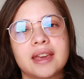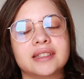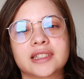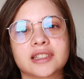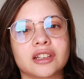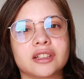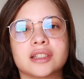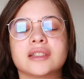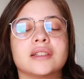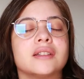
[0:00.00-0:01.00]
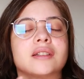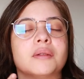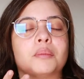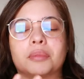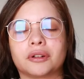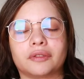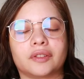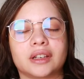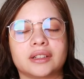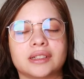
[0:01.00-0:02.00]
It's just
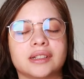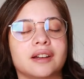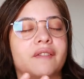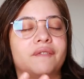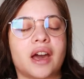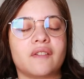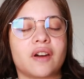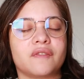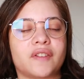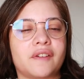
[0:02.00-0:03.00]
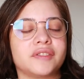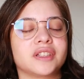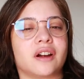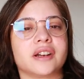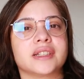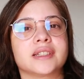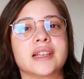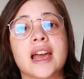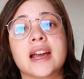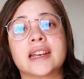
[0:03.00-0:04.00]
perfect. 5 out of 5 stars.
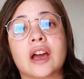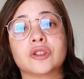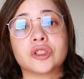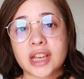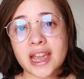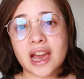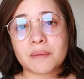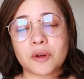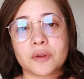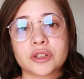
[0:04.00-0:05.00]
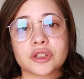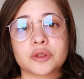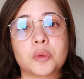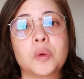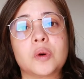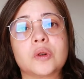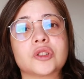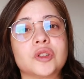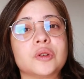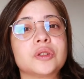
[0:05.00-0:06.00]
Now today I'm going to the pool.
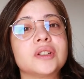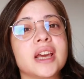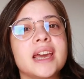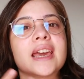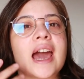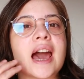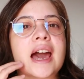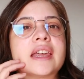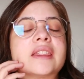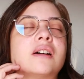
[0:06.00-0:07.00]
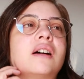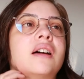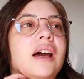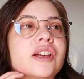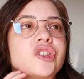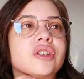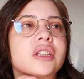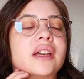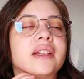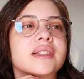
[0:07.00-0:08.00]
So today I thought I
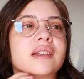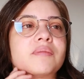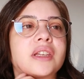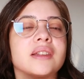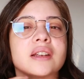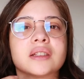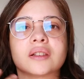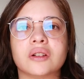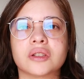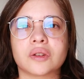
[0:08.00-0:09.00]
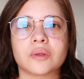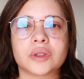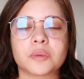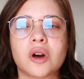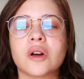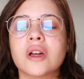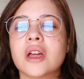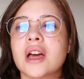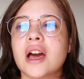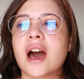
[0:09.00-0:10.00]
should get something that is also small.
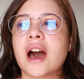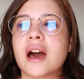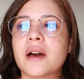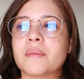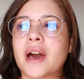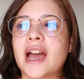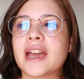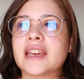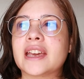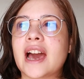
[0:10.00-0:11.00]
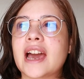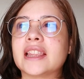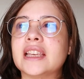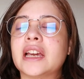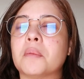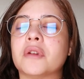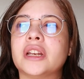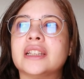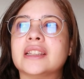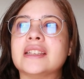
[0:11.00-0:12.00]
I think I'm
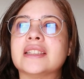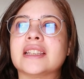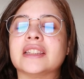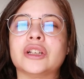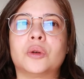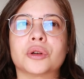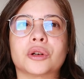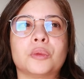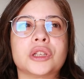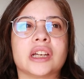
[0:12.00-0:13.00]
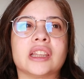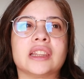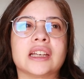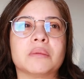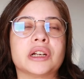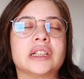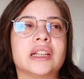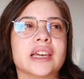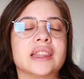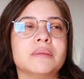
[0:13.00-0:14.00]
reading these in the order which I think I'm gonna
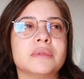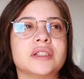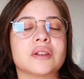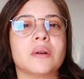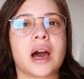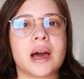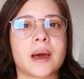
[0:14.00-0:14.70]
like them. So